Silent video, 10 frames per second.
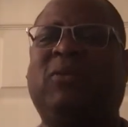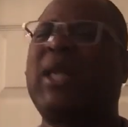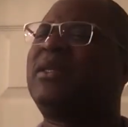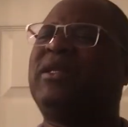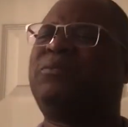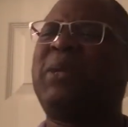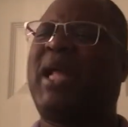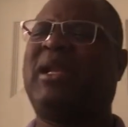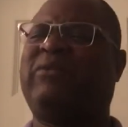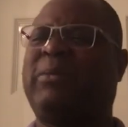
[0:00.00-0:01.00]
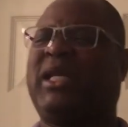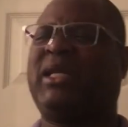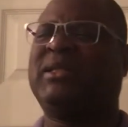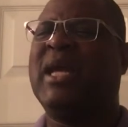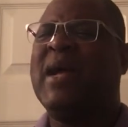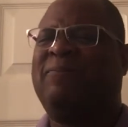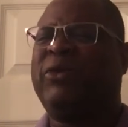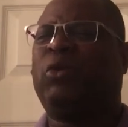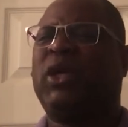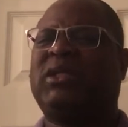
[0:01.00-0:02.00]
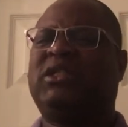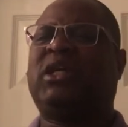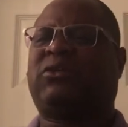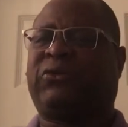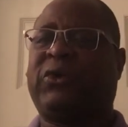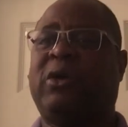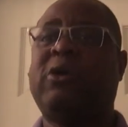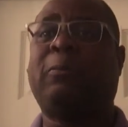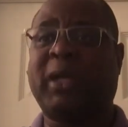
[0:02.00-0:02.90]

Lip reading: Watch this, but I love it because it wasn't just for her,